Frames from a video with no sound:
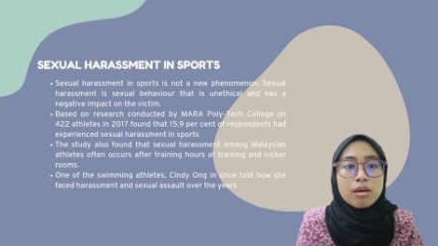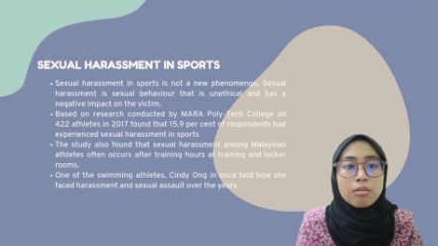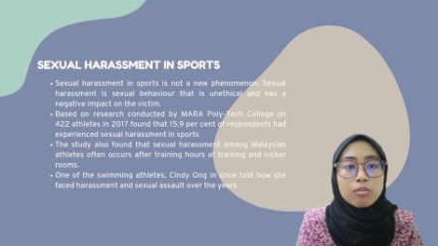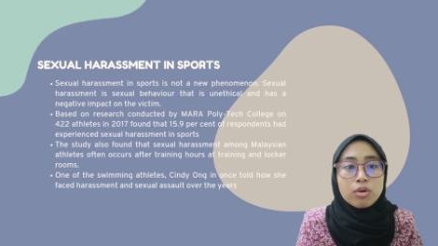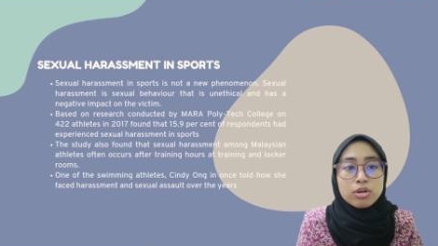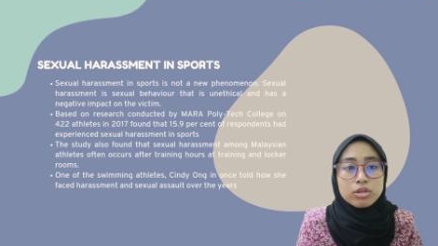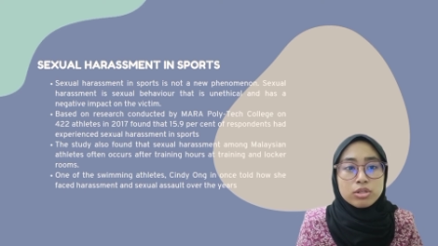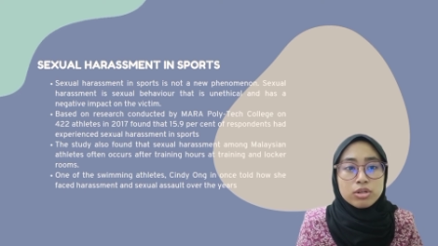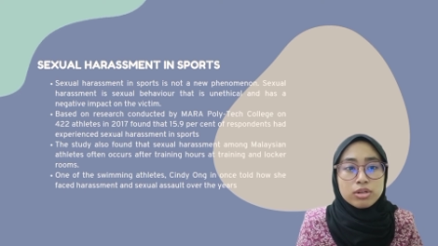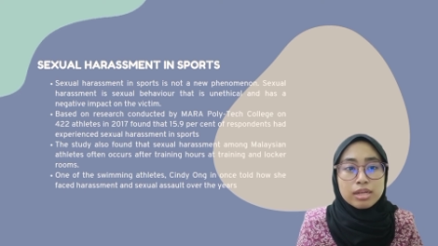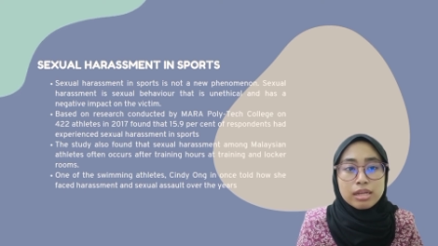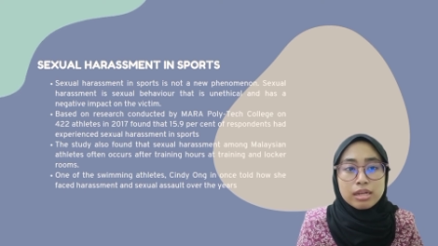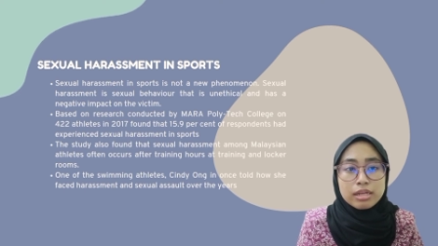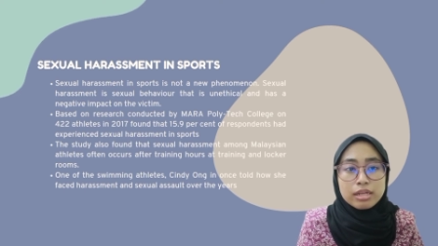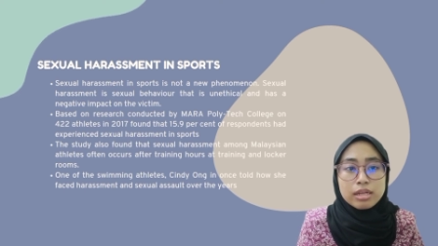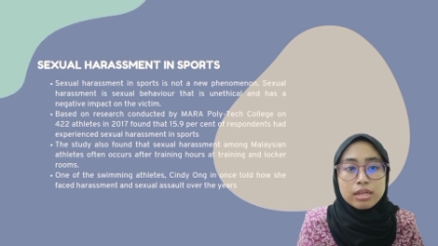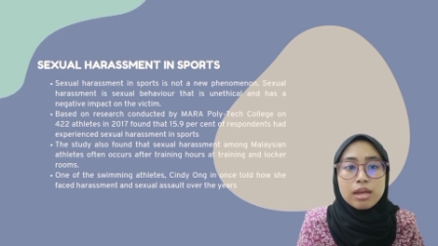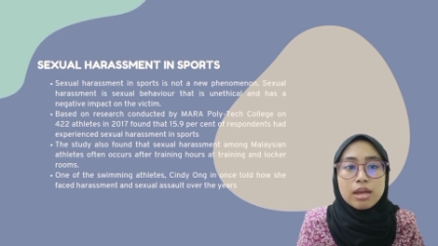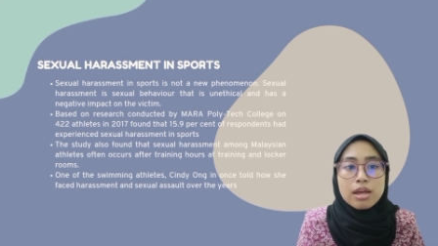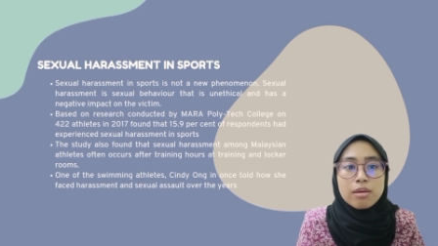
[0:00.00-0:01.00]
More
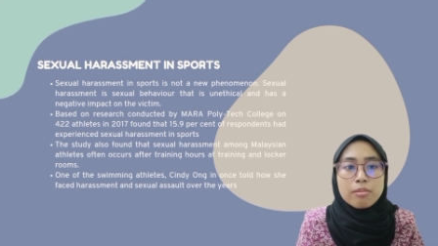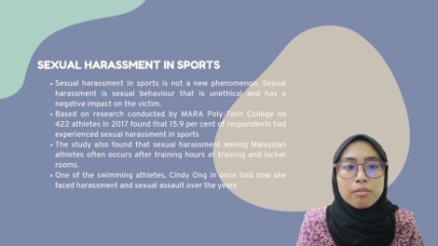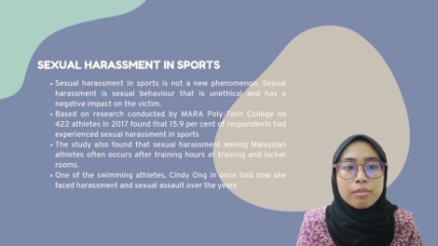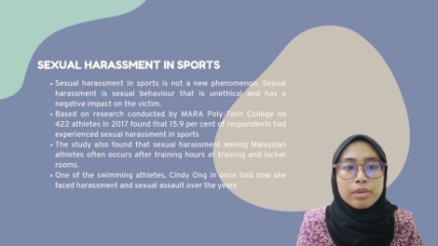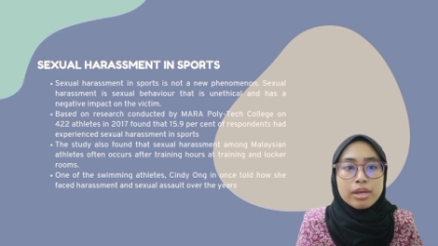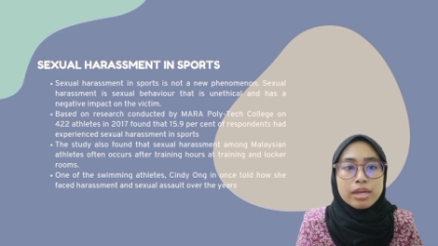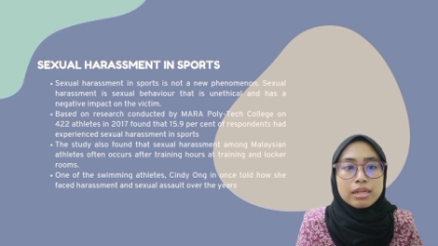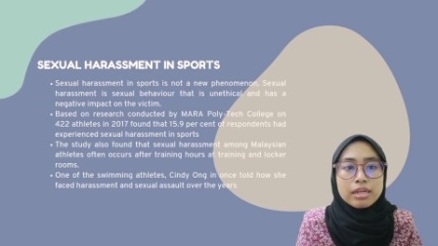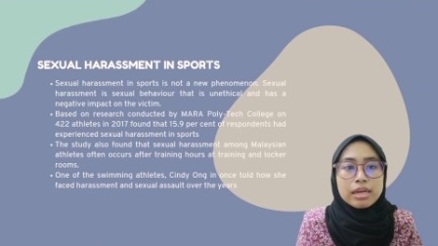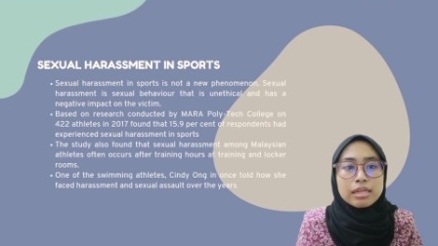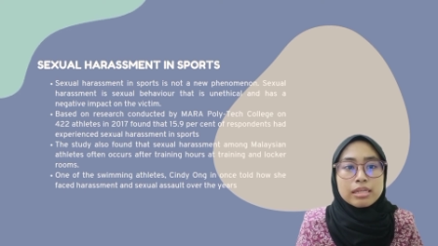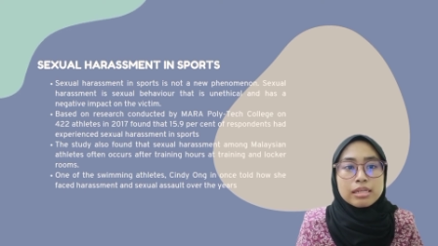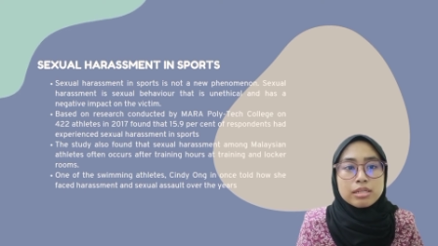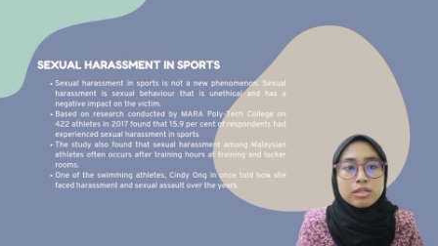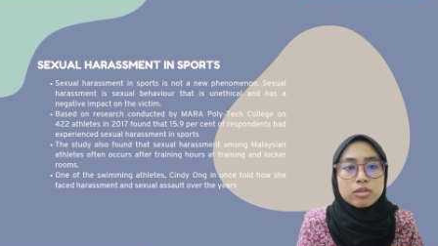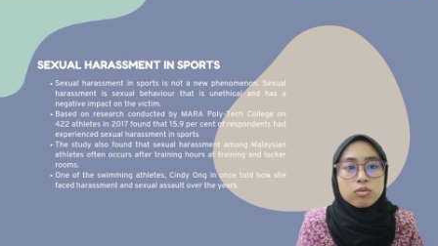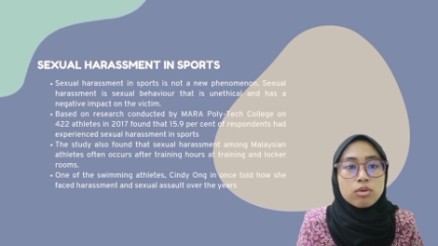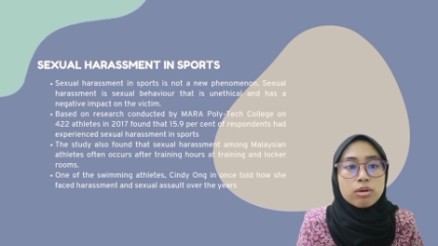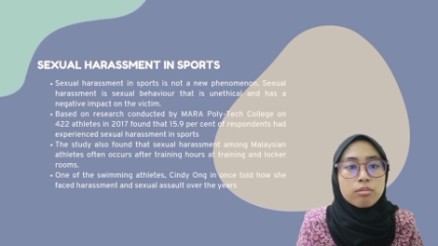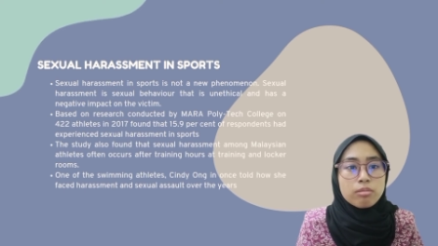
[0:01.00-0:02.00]
shockingly, male
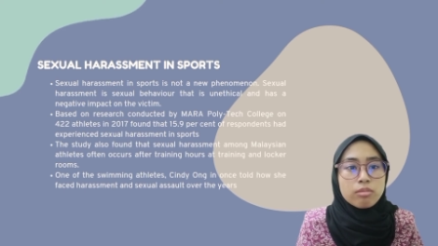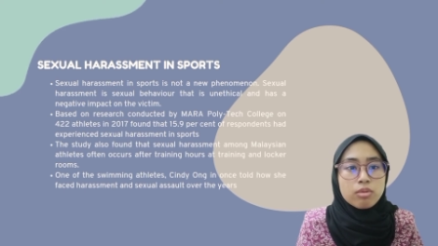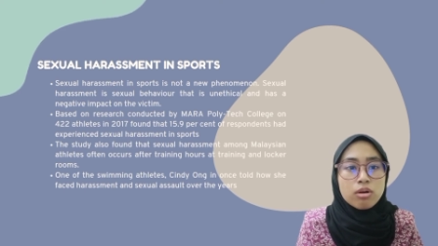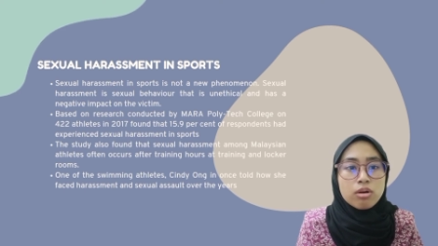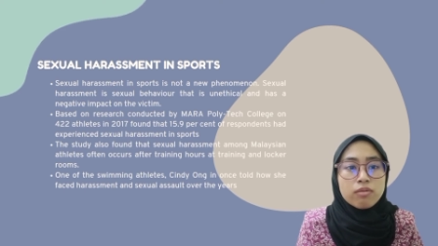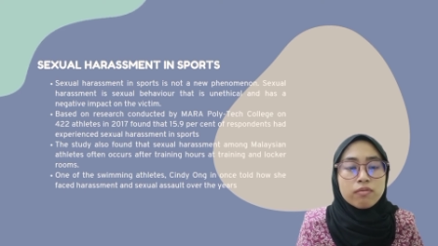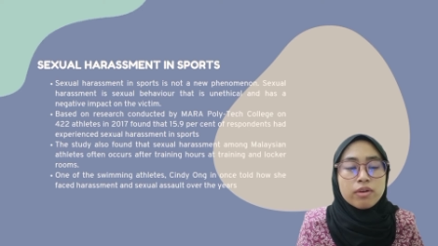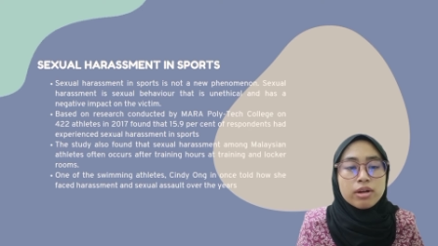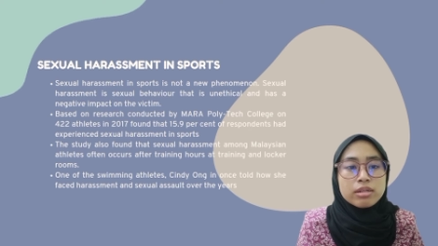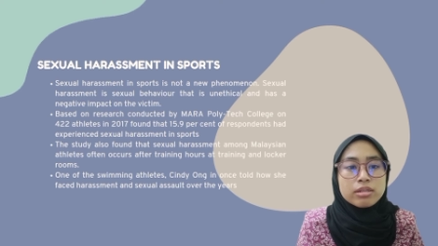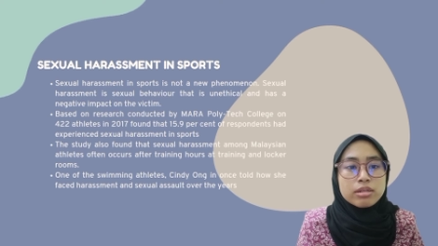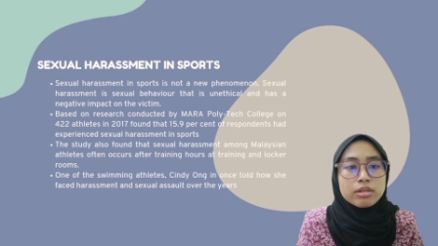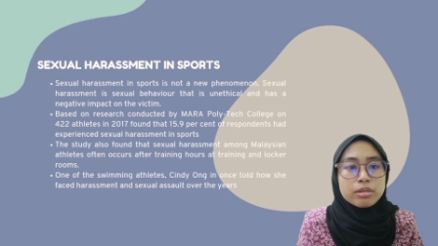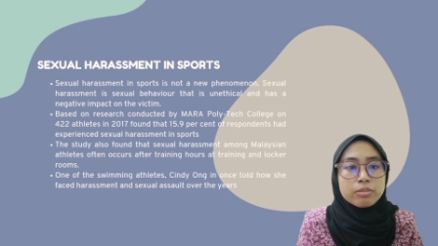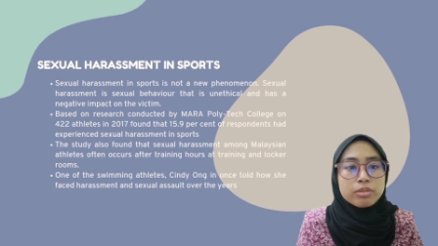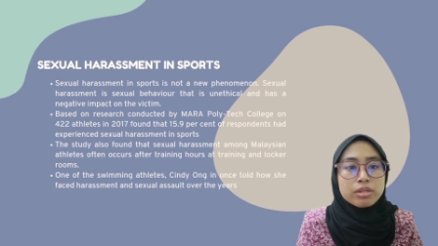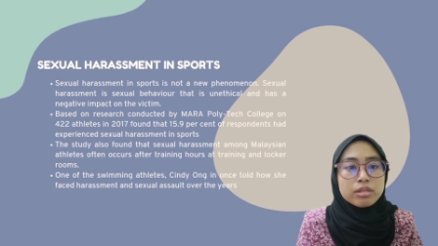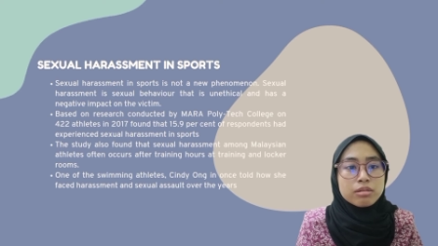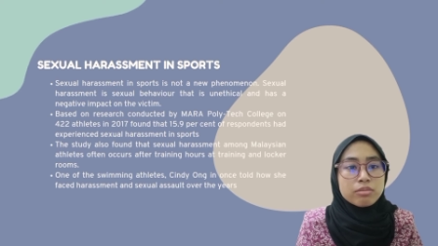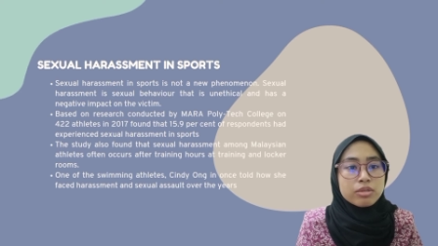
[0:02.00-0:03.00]
athletes were more
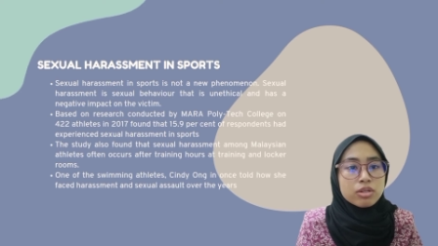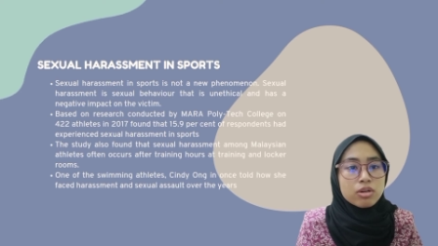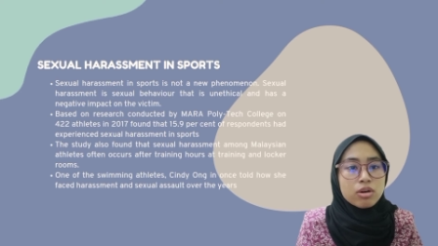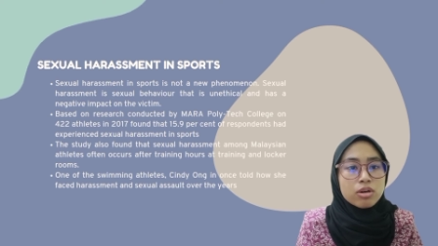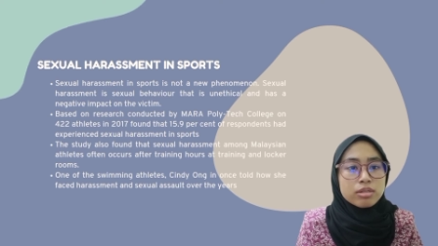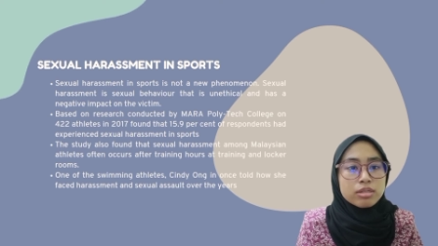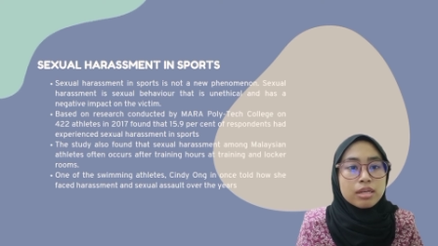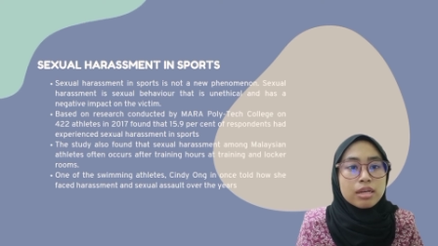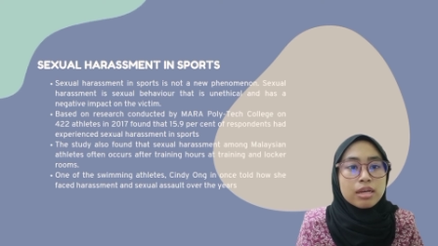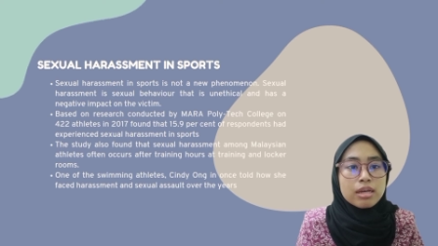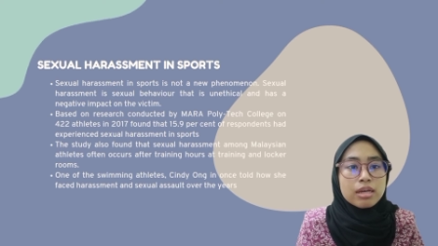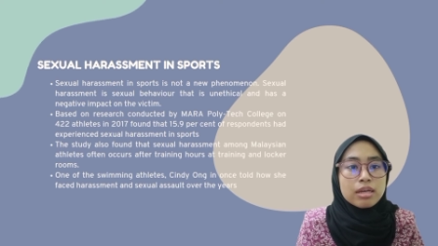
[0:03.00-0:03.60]
vulnerable because